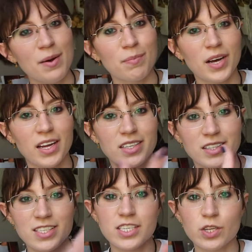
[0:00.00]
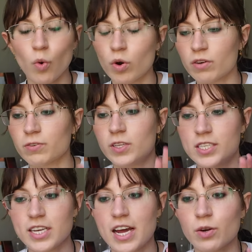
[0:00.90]
But this is the order for
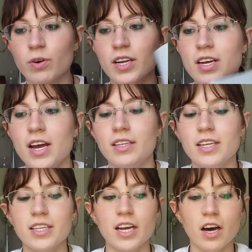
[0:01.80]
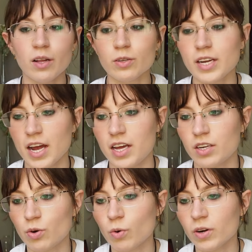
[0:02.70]
this category. Then the other
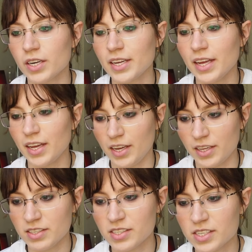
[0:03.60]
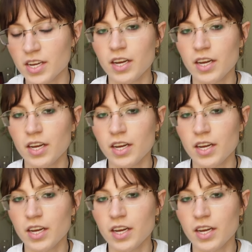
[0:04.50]
category is